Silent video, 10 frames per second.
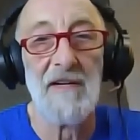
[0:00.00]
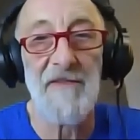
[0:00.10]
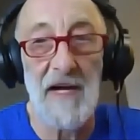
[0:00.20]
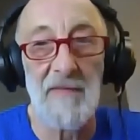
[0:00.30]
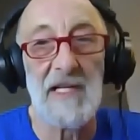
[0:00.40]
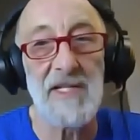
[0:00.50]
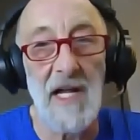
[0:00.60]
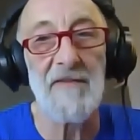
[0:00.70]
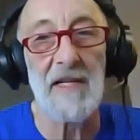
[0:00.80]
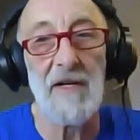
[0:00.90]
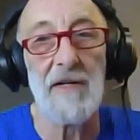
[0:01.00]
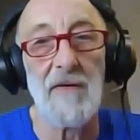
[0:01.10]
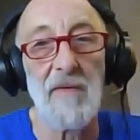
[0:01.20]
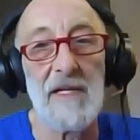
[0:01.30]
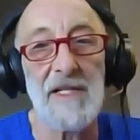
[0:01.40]
family's livelihood at
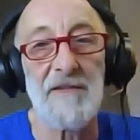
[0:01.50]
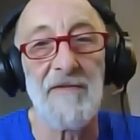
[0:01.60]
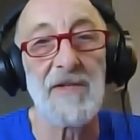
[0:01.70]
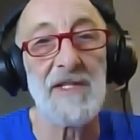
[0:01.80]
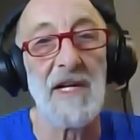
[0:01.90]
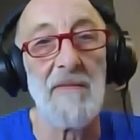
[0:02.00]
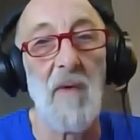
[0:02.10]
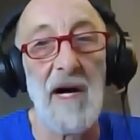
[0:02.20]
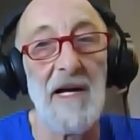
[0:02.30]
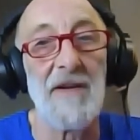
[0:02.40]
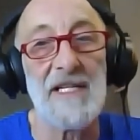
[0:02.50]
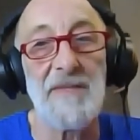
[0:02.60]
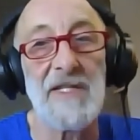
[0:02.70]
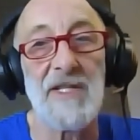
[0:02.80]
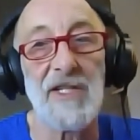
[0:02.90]
risk for some wild-ass
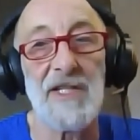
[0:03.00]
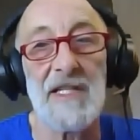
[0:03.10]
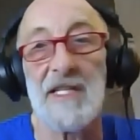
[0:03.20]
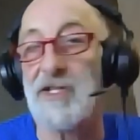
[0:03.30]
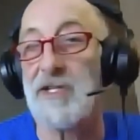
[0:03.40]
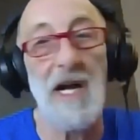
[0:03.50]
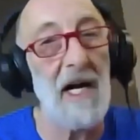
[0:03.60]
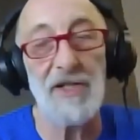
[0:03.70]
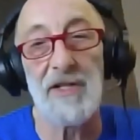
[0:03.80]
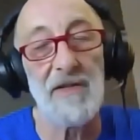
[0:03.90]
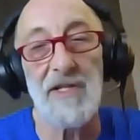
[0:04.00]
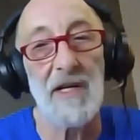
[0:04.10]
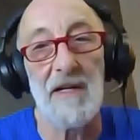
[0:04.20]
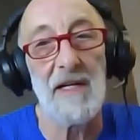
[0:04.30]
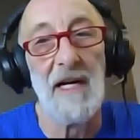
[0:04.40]
piece of shit that you're not sure is
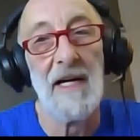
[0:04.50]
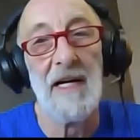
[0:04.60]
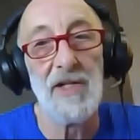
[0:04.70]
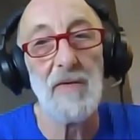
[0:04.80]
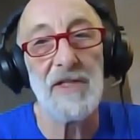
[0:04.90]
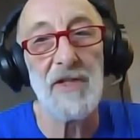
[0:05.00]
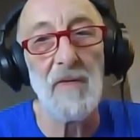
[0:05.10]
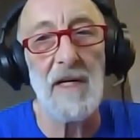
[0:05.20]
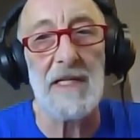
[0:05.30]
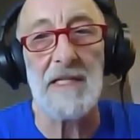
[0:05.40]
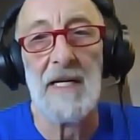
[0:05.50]
going to do what you want.